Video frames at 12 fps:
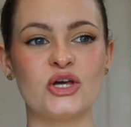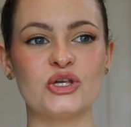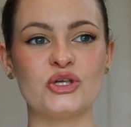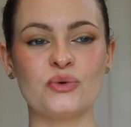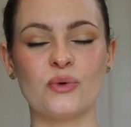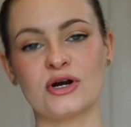
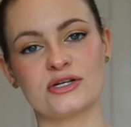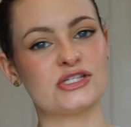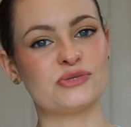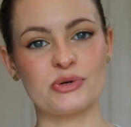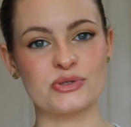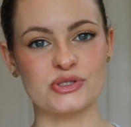you aren't
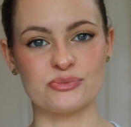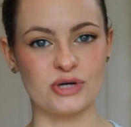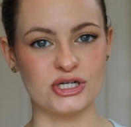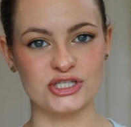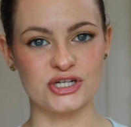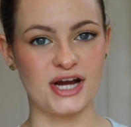supposed to
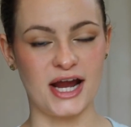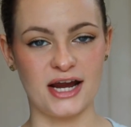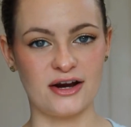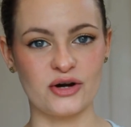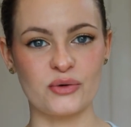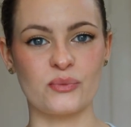brush your
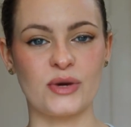hair